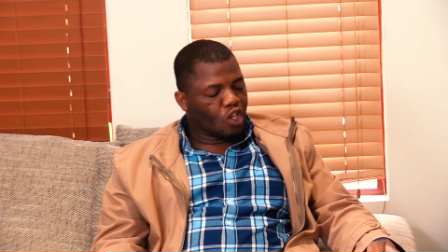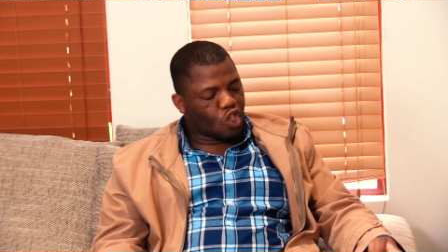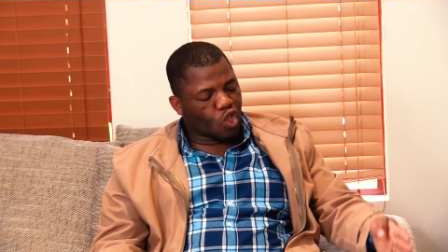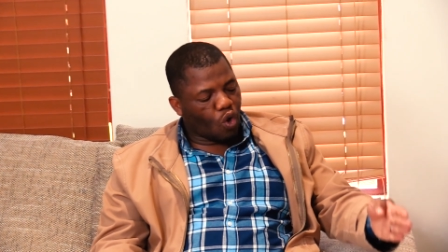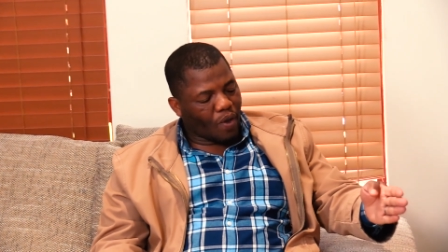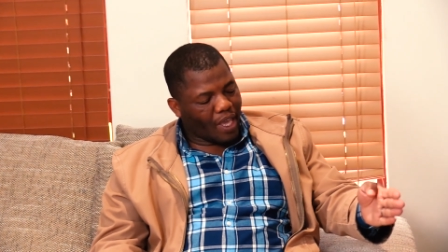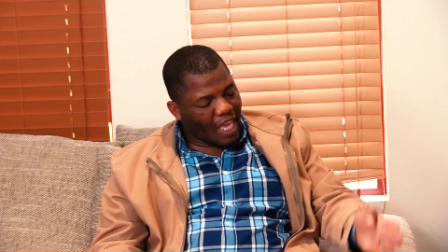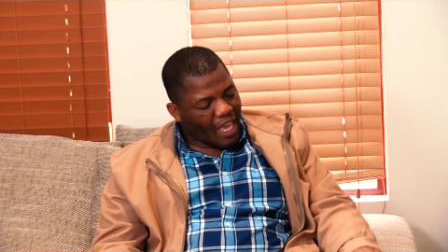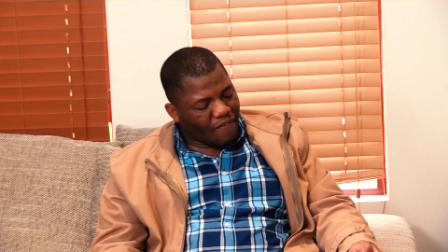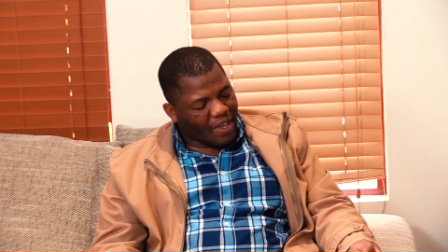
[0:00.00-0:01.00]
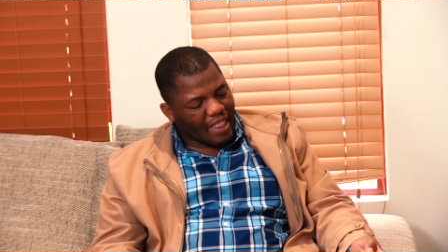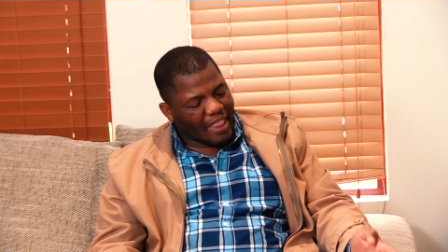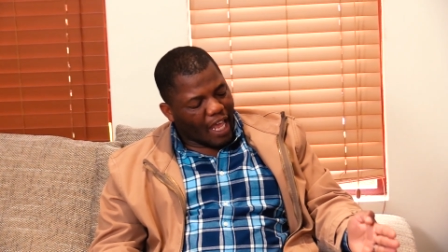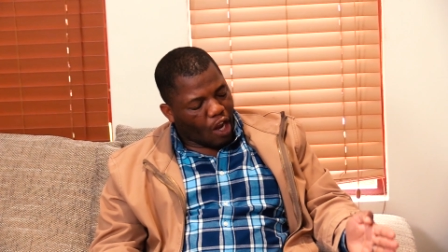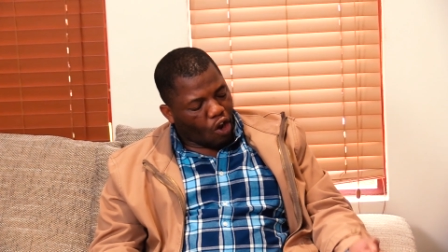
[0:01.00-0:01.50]
So
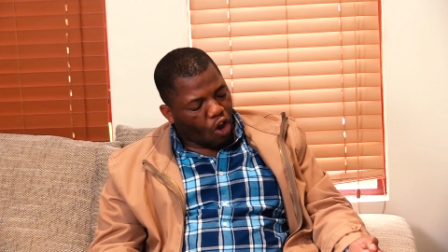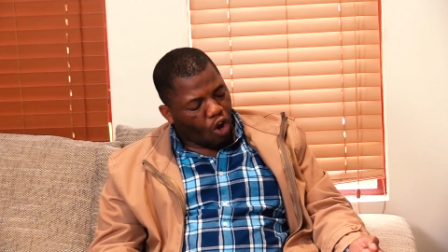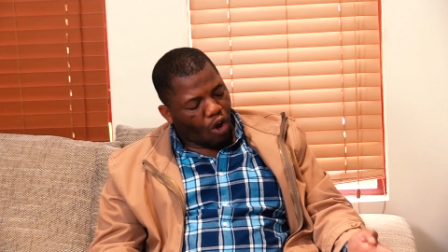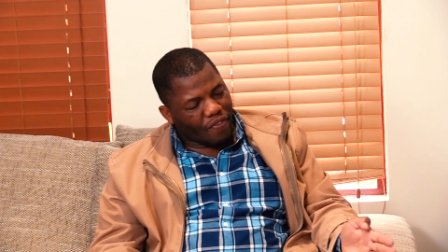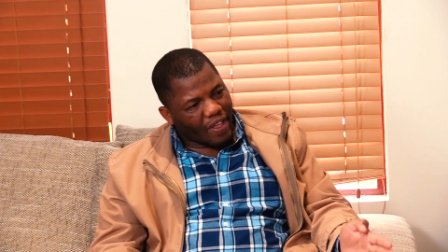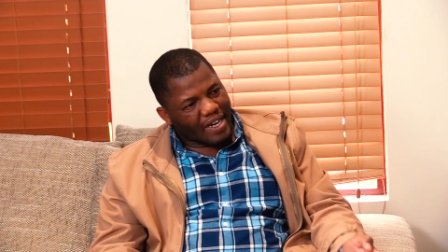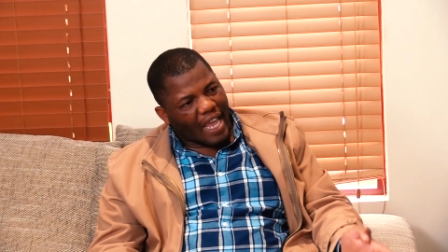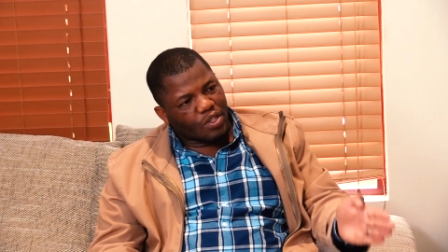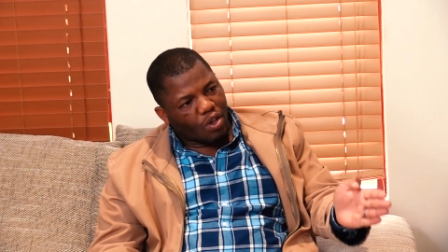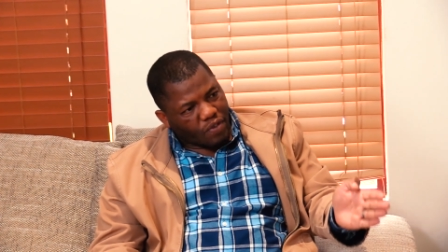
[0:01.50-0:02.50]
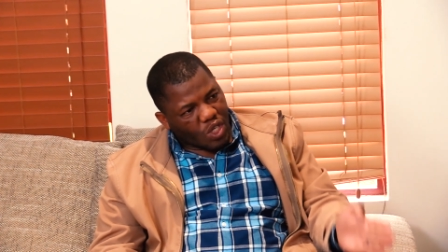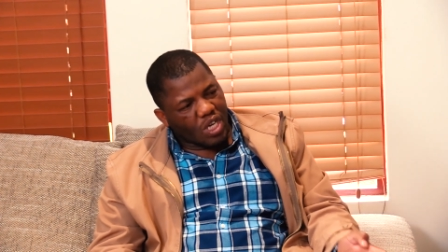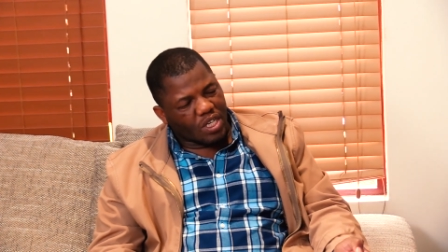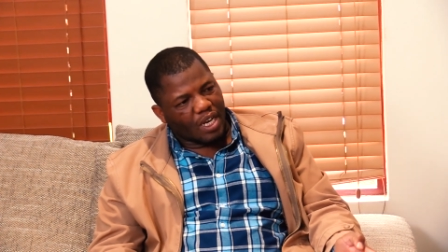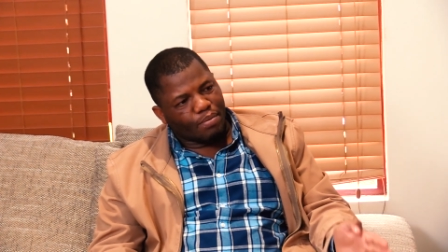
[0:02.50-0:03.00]
even the law on the rights of
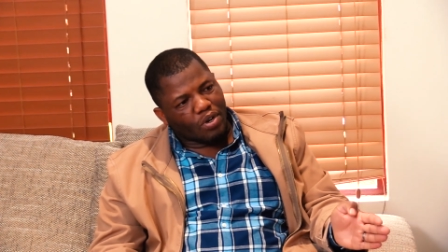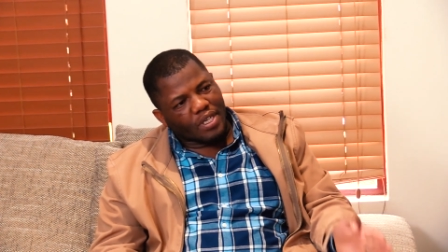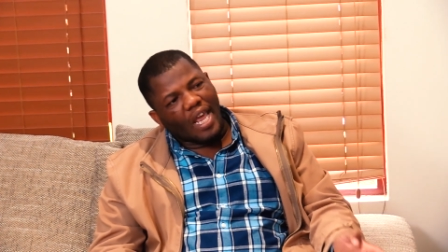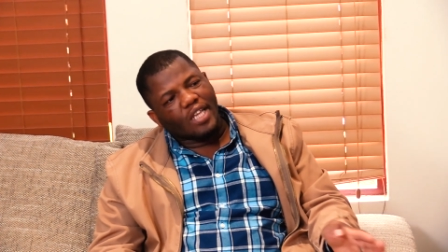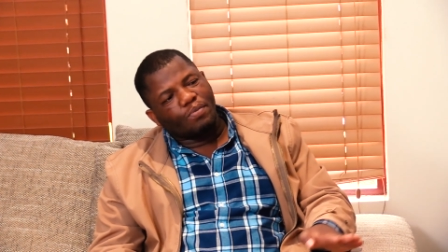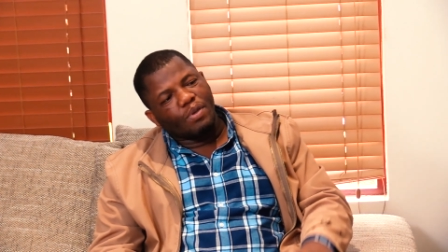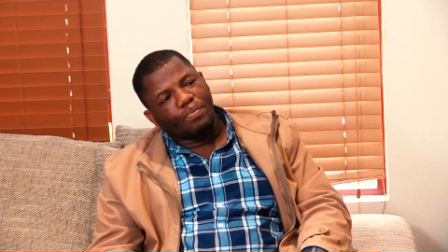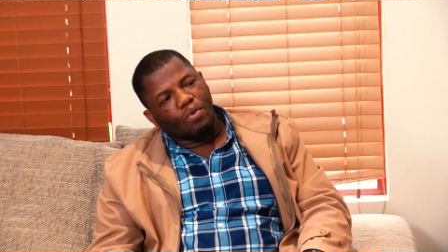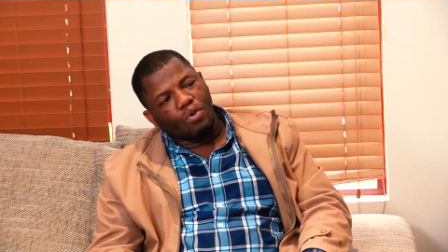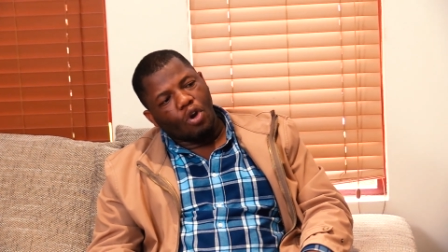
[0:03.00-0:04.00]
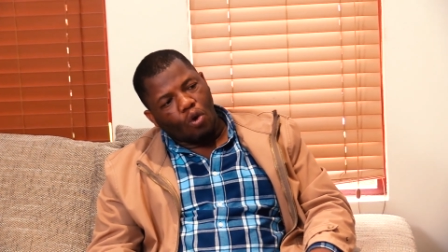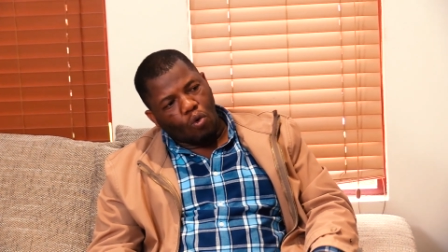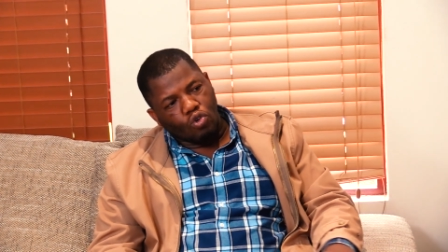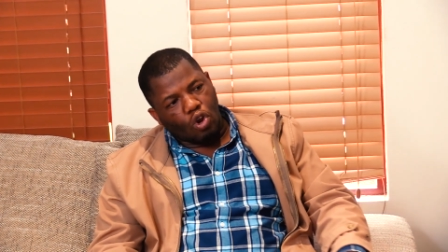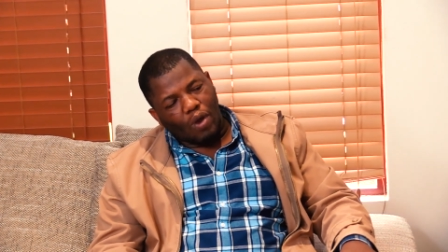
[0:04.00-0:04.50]
children protects people
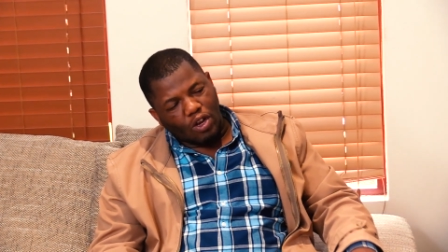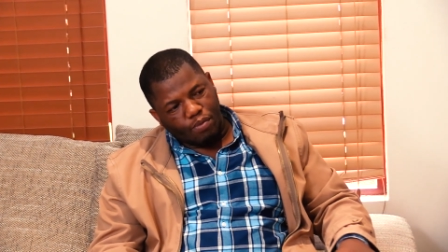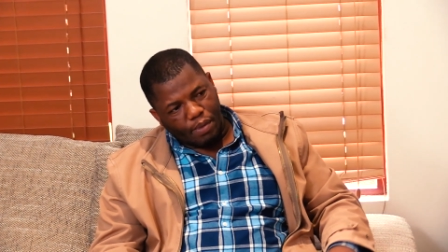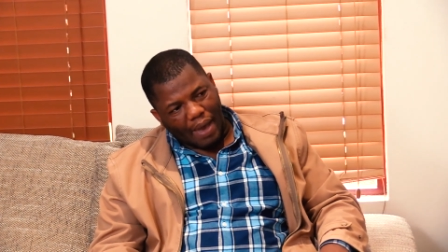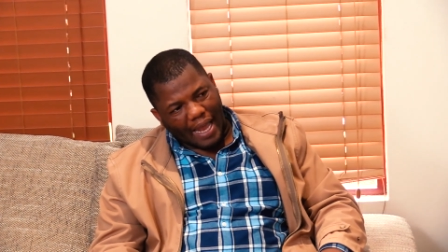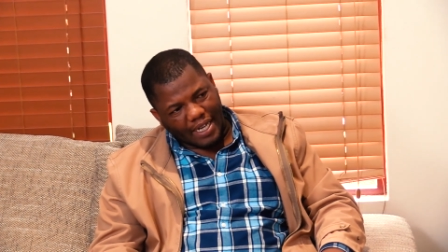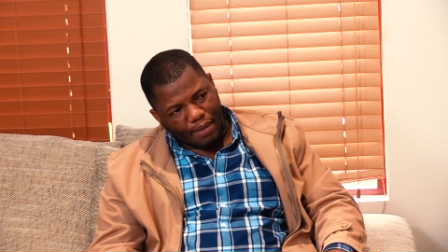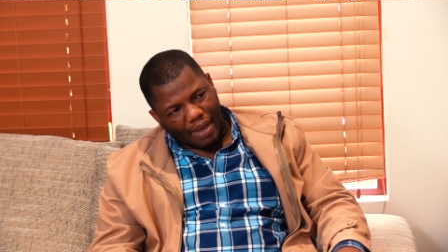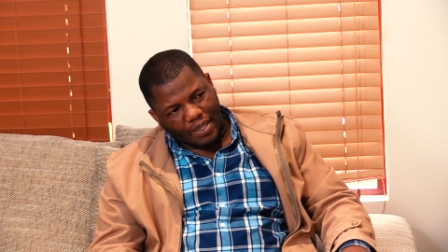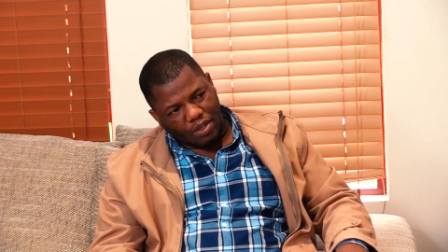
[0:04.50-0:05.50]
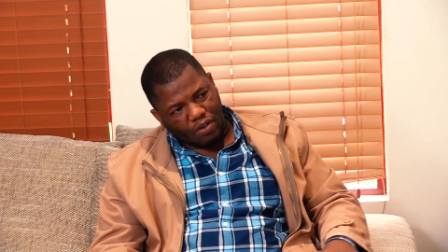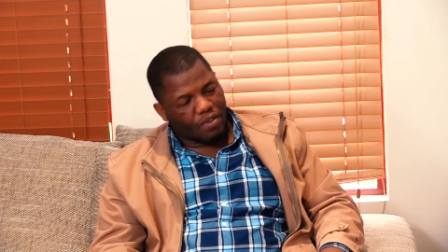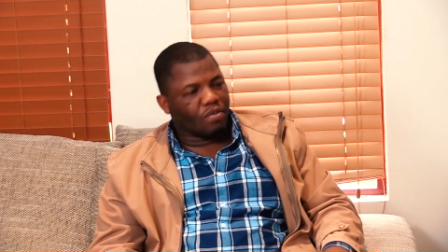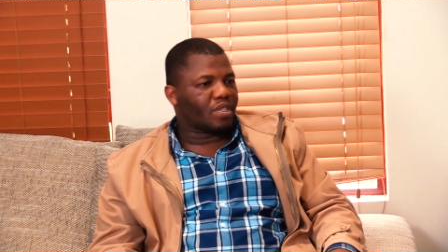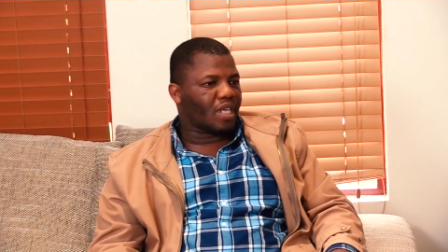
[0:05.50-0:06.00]
who don't want to be part and parcel of those